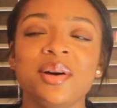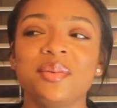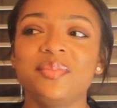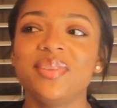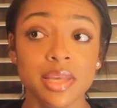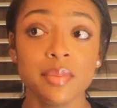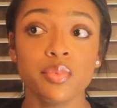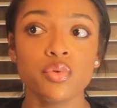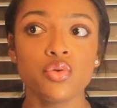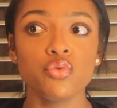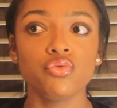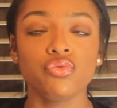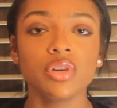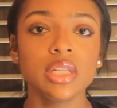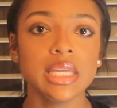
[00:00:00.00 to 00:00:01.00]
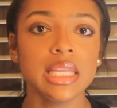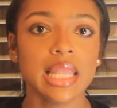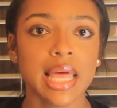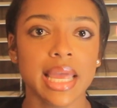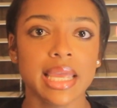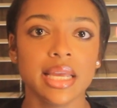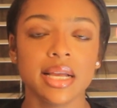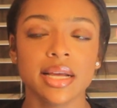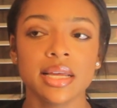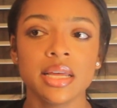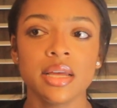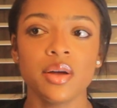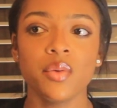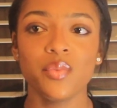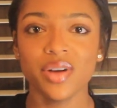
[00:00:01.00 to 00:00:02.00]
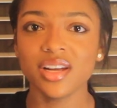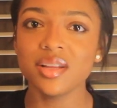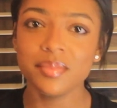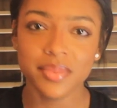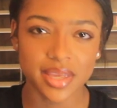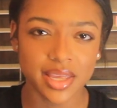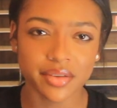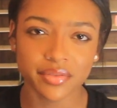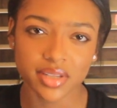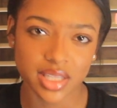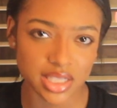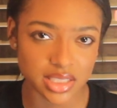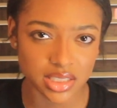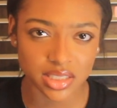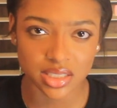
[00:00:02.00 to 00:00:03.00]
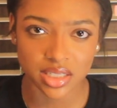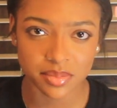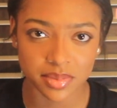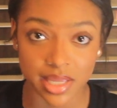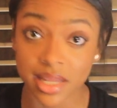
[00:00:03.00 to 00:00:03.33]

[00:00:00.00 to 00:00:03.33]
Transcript: But people who really like want to be in relationships,